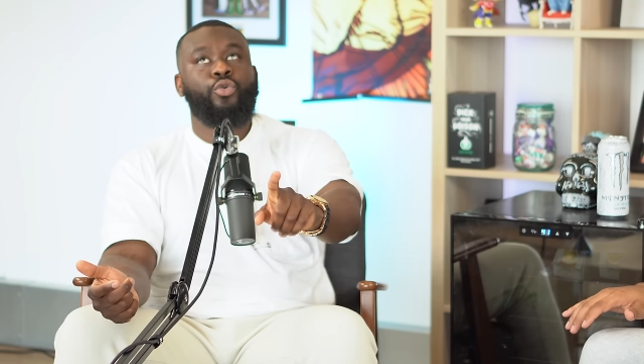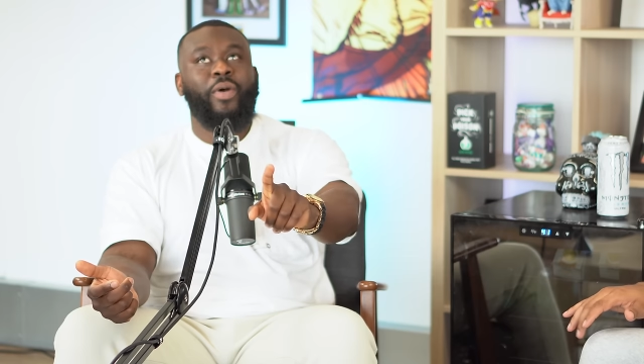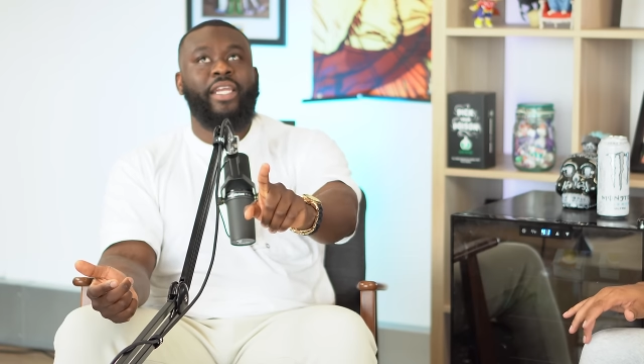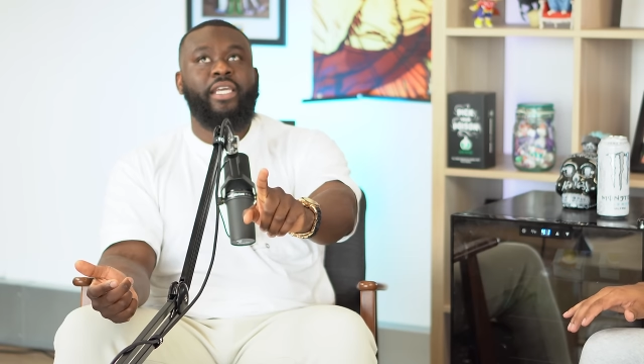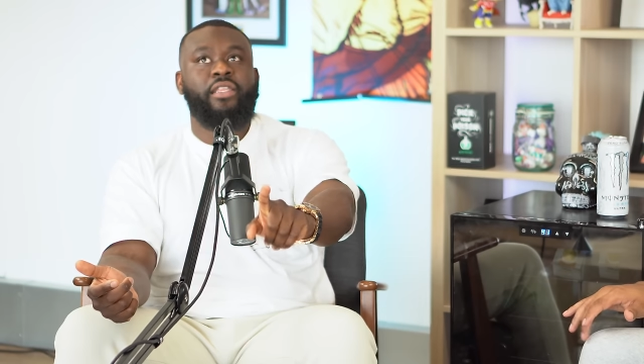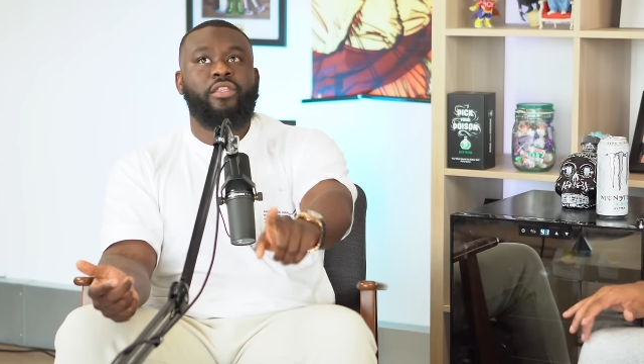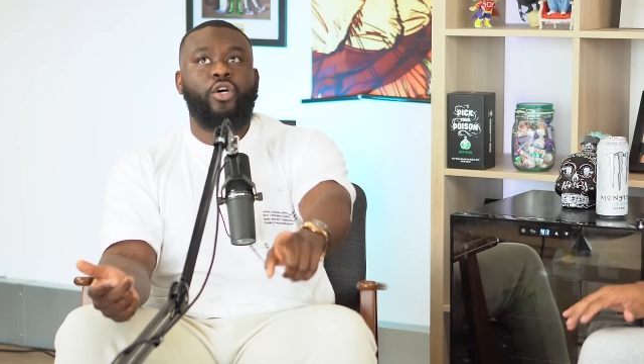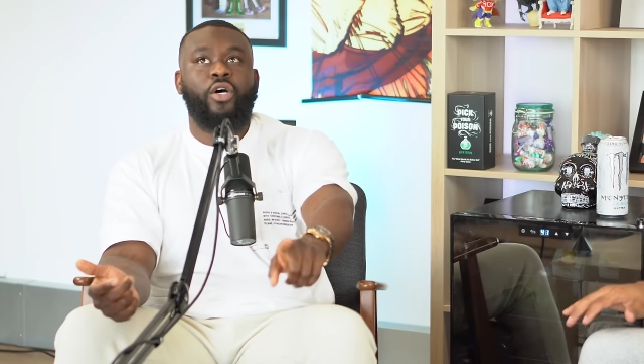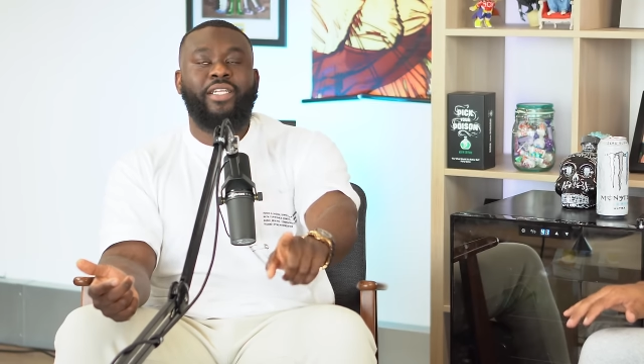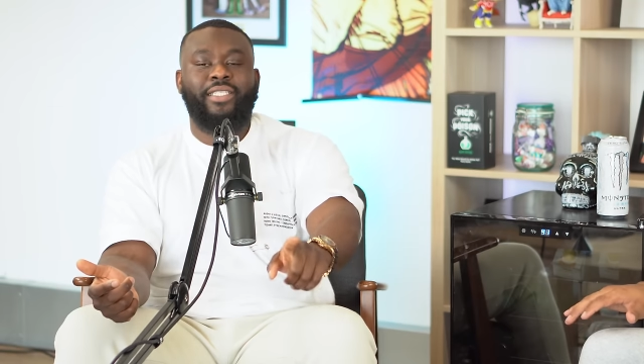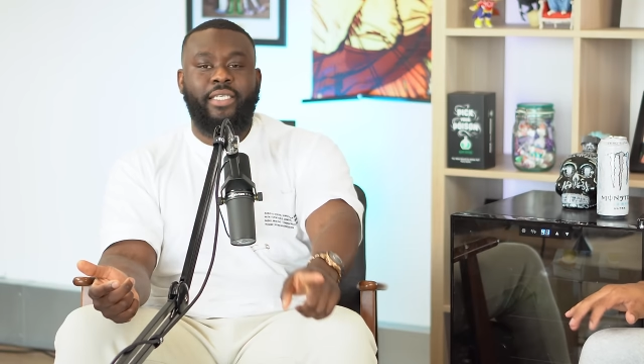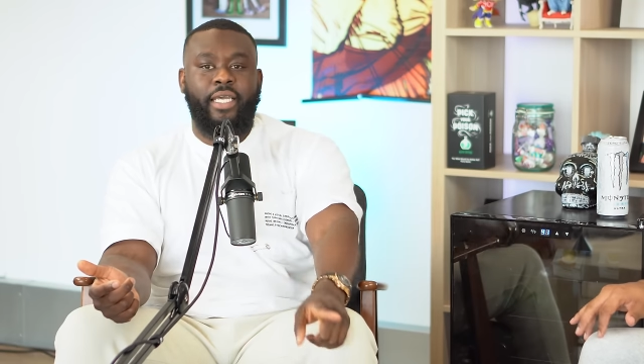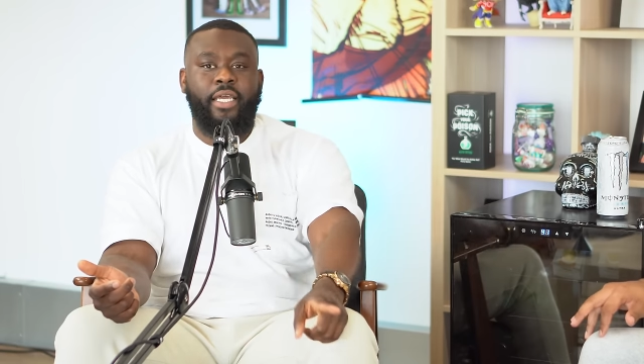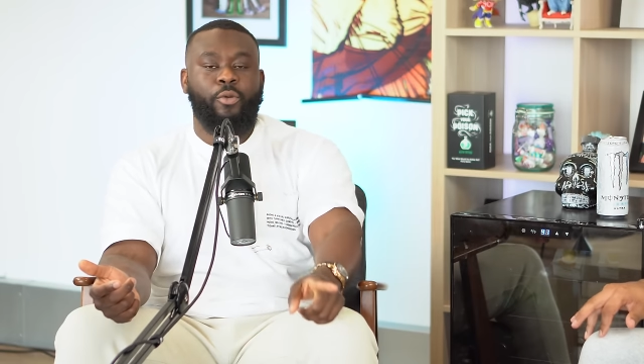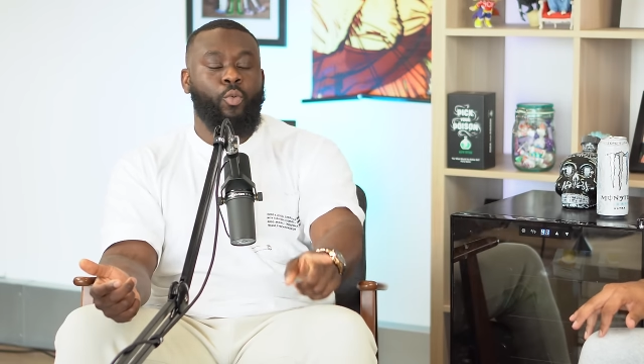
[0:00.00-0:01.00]

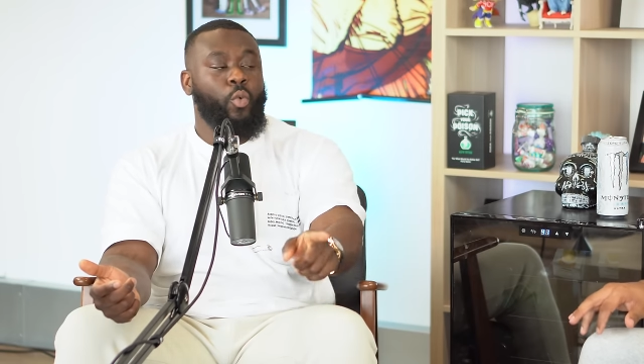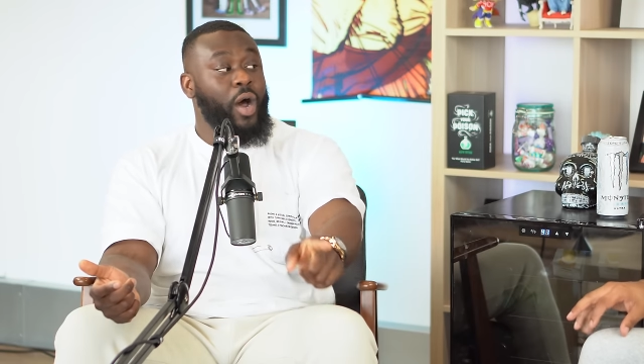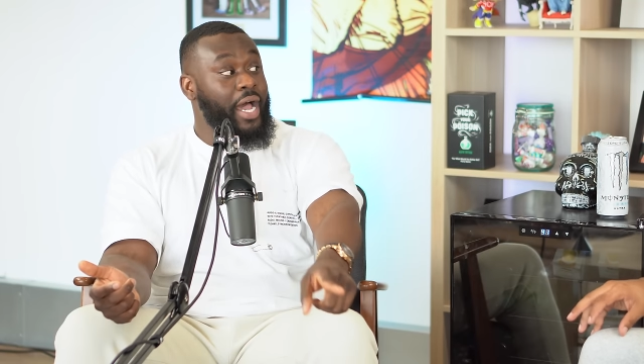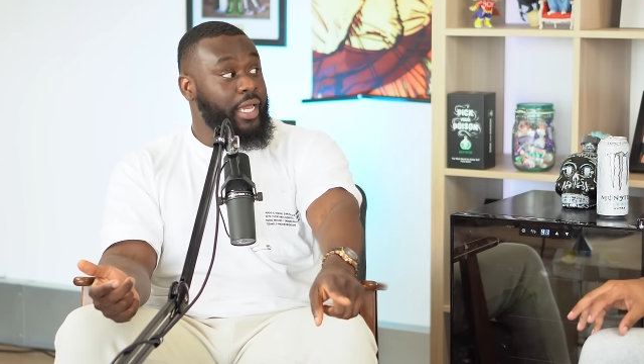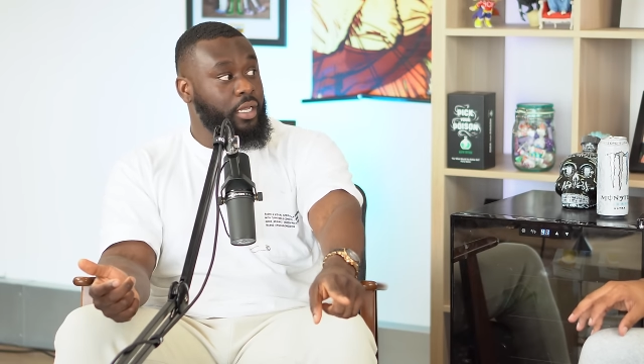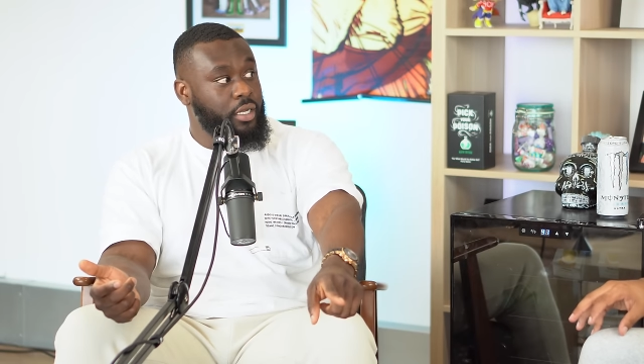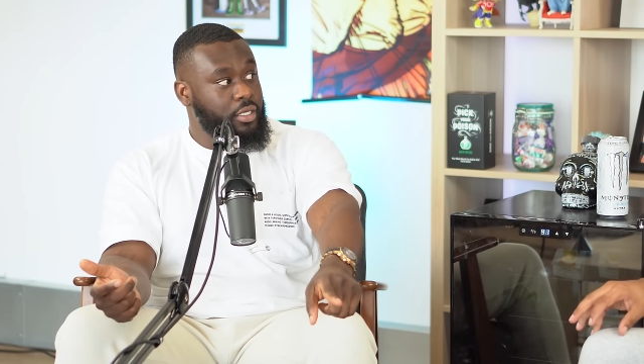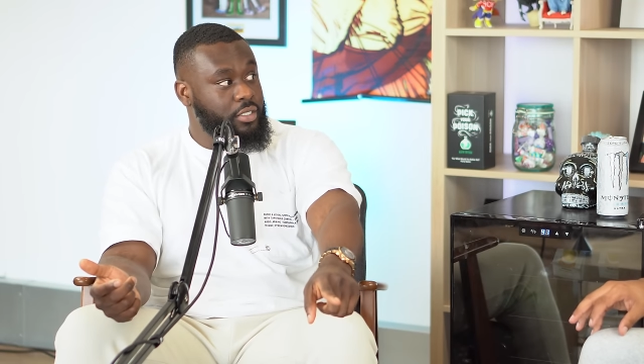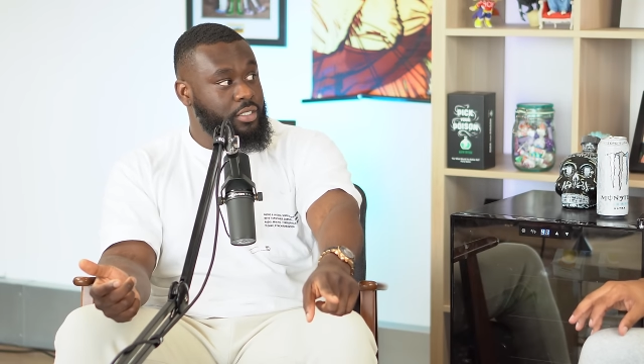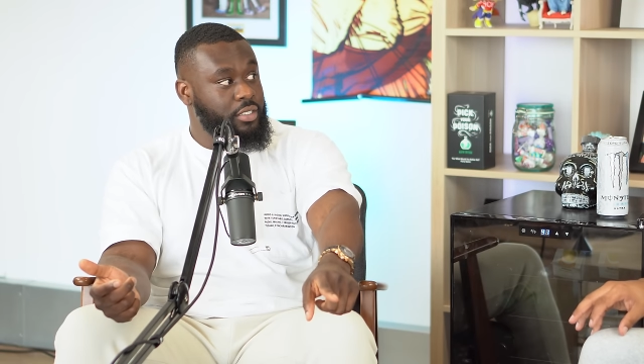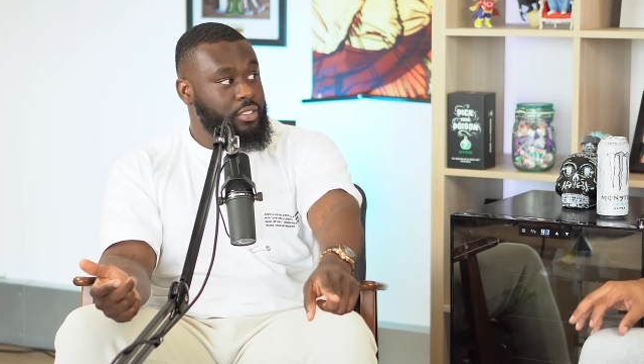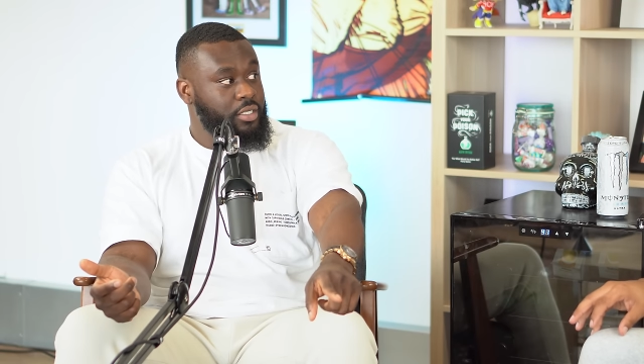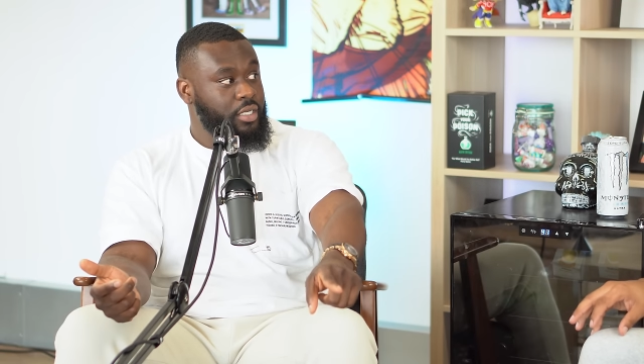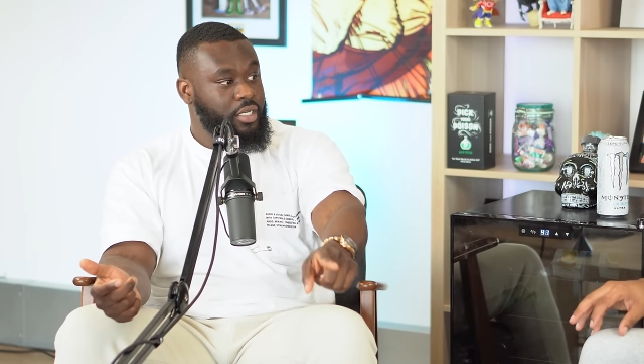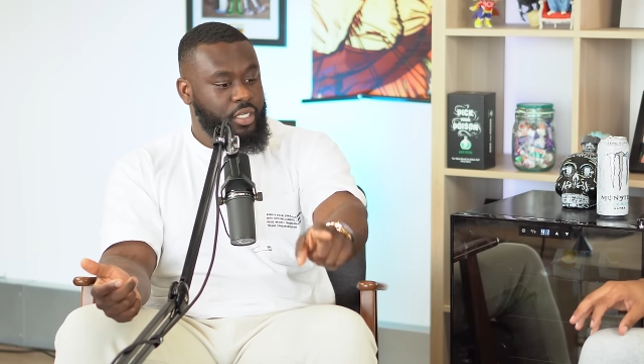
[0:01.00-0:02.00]
2013
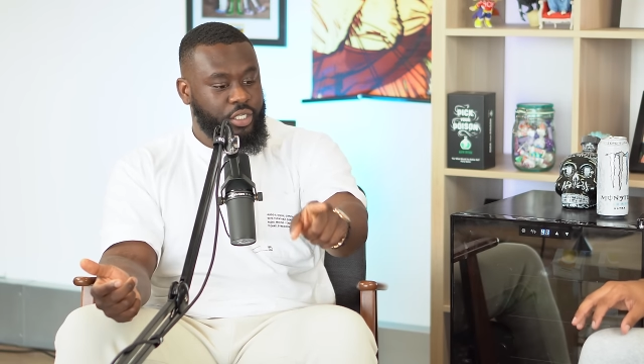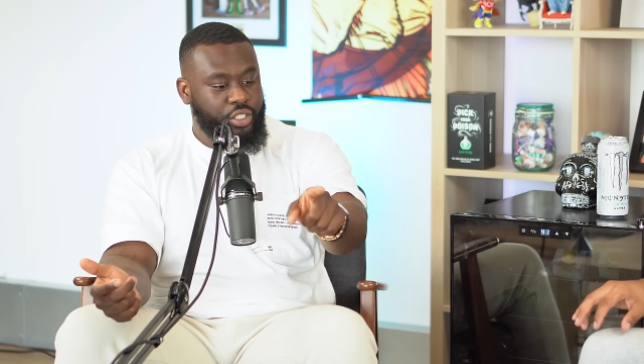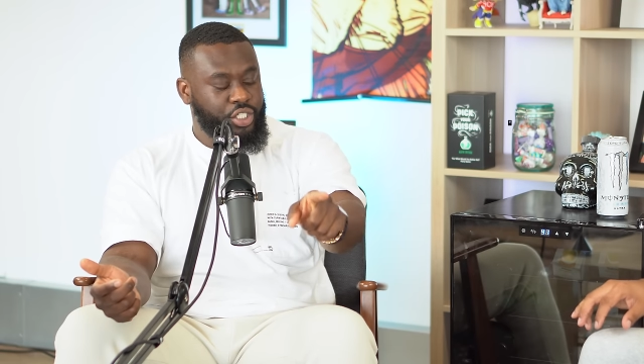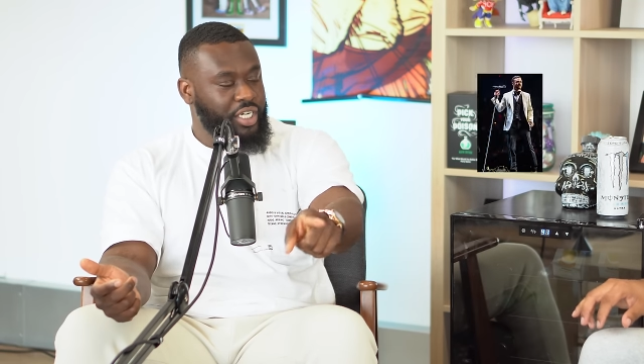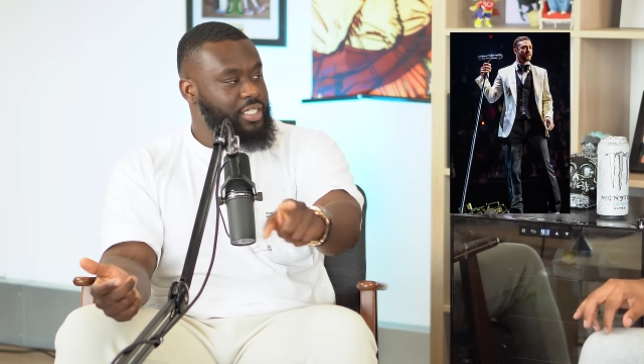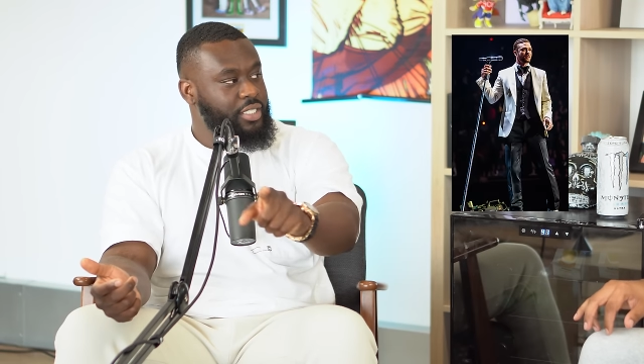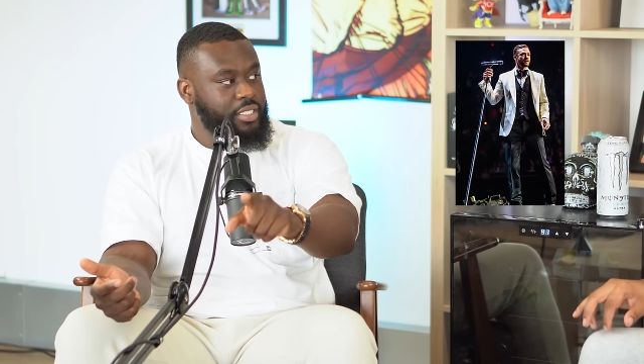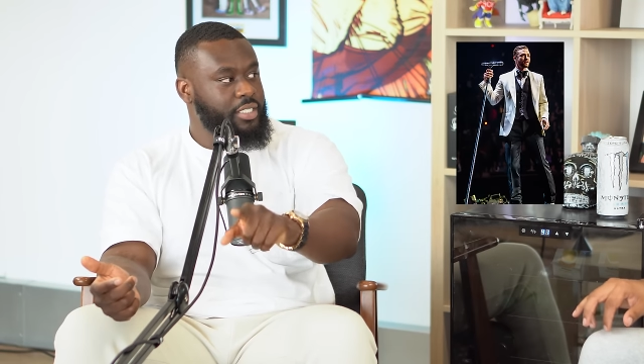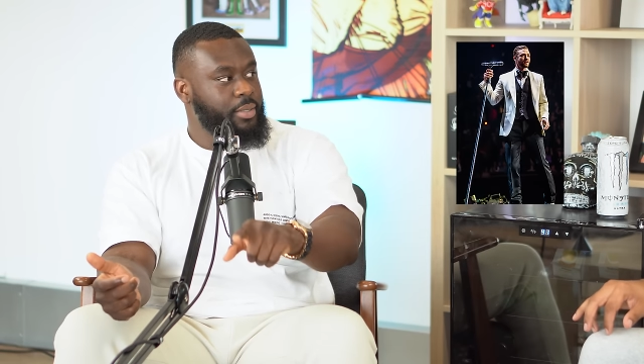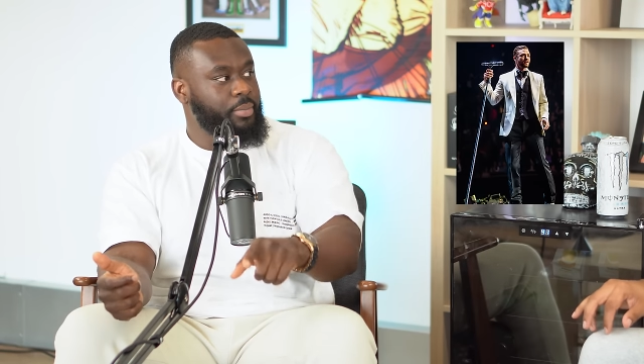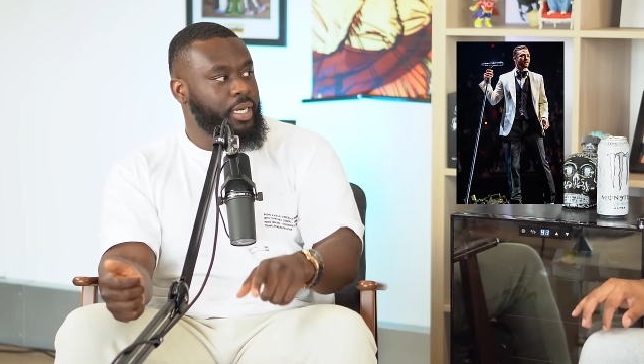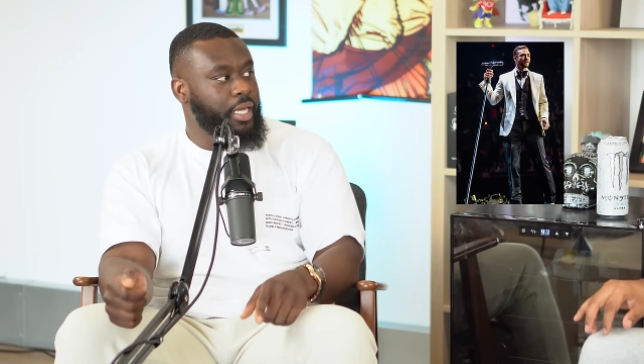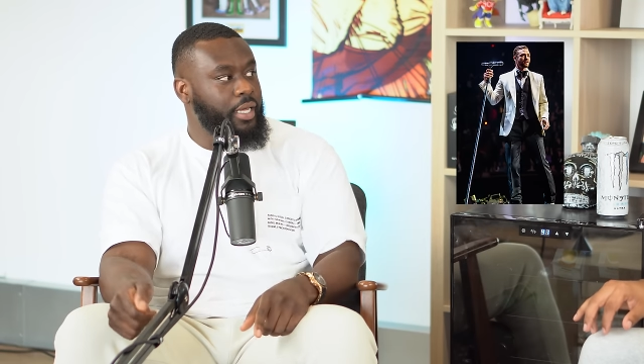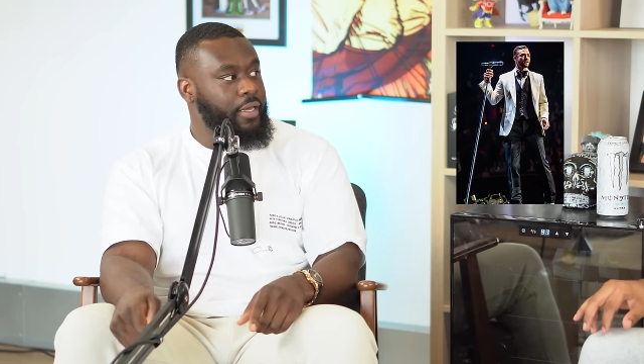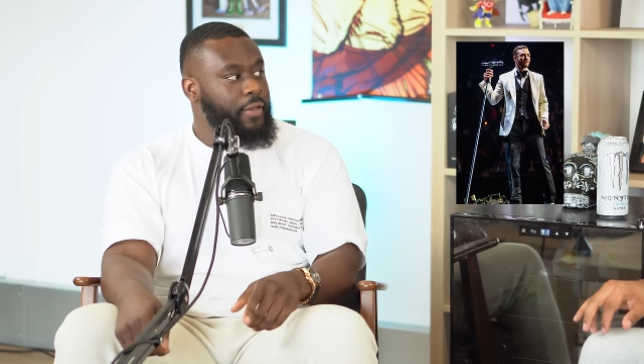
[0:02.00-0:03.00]
Wireless, Justin
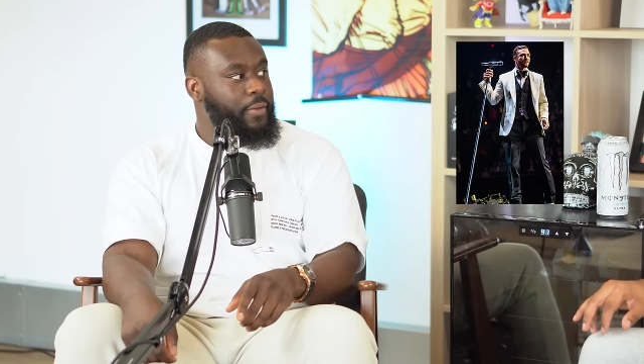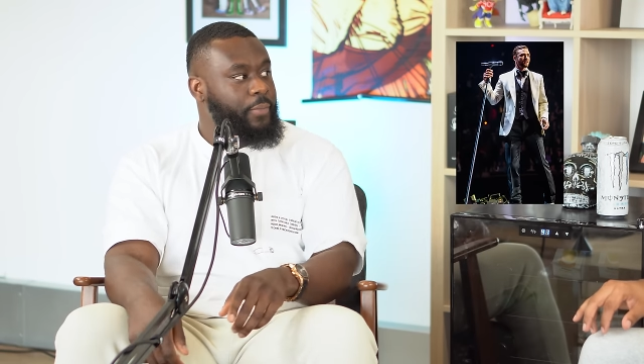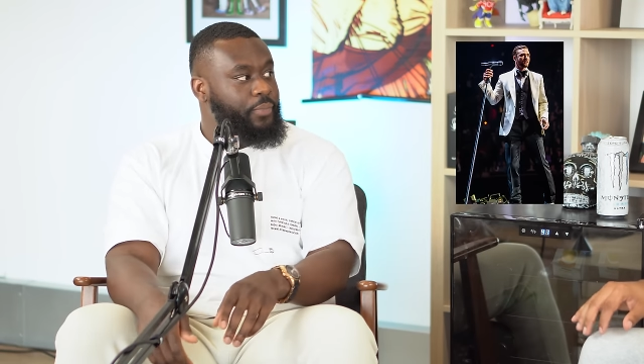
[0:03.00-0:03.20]
Timberlake.